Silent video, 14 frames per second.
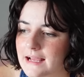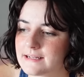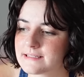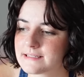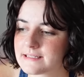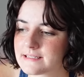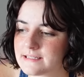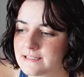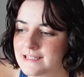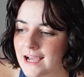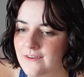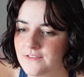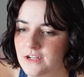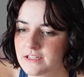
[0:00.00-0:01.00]
It's
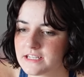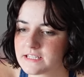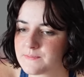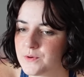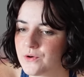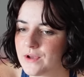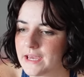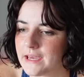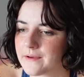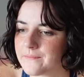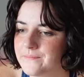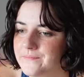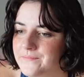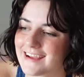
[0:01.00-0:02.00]
definitely spooky.